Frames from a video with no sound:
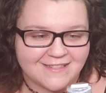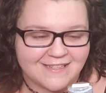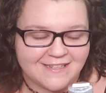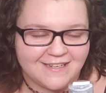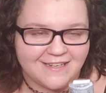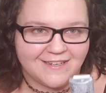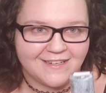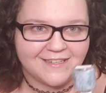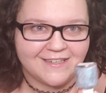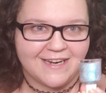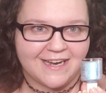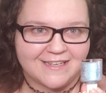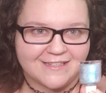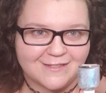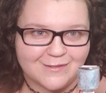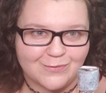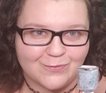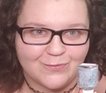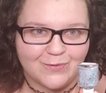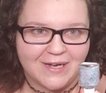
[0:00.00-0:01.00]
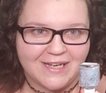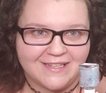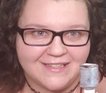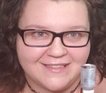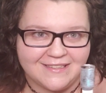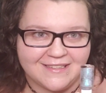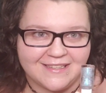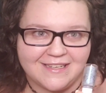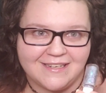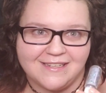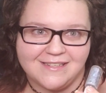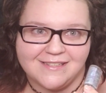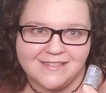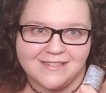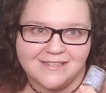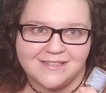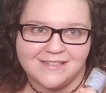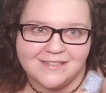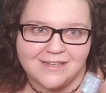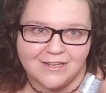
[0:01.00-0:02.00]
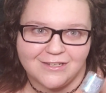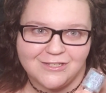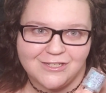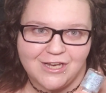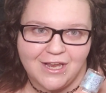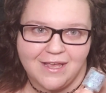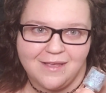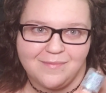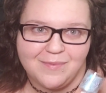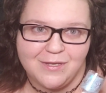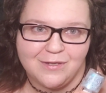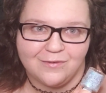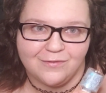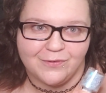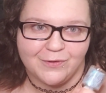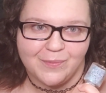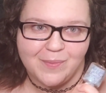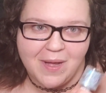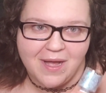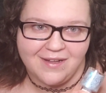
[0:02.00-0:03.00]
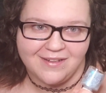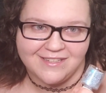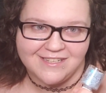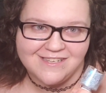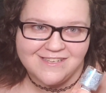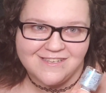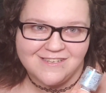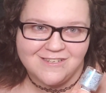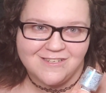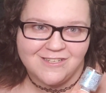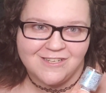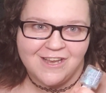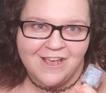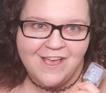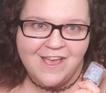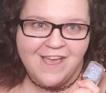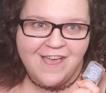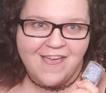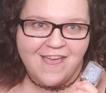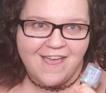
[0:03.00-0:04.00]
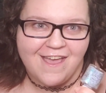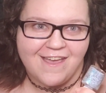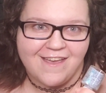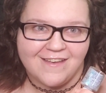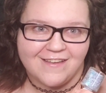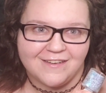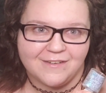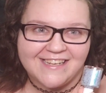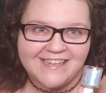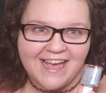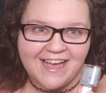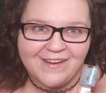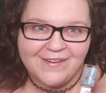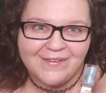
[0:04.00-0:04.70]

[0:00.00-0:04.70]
in here as well. It is such a beautiful polish, and I